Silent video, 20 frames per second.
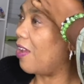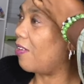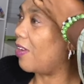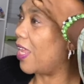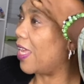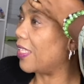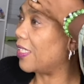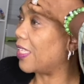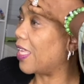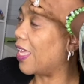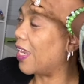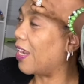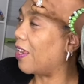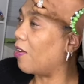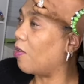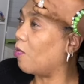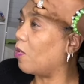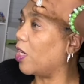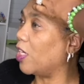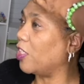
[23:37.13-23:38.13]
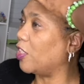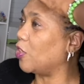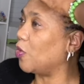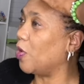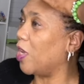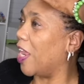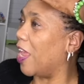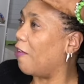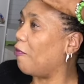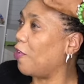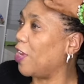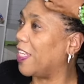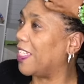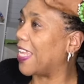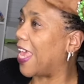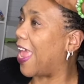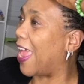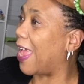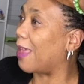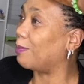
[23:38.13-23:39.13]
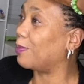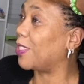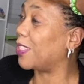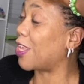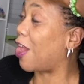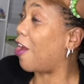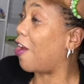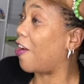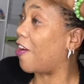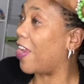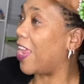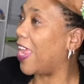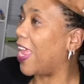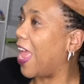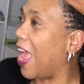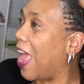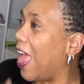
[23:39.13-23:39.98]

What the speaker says: like that. I don't want to do it every day. I'm sorry.